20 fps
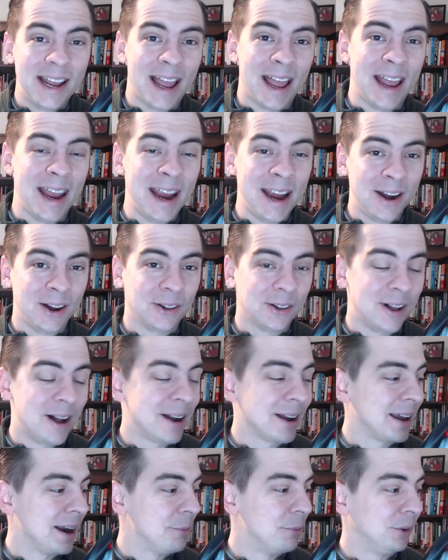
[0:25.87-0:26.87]
at 8
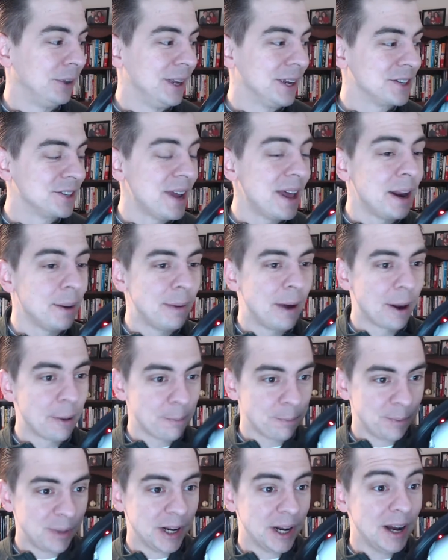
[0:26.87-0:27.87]
o'clock, and I'm really excited about
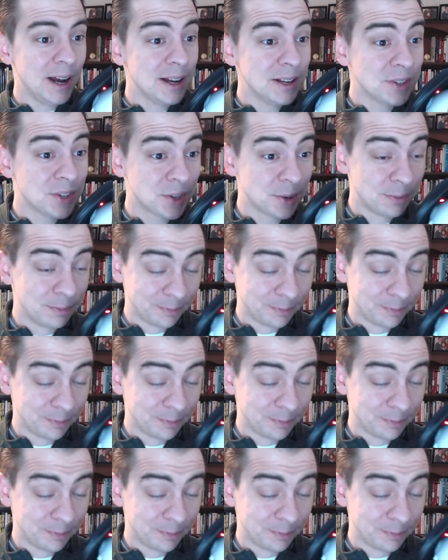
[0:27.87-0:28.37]
it because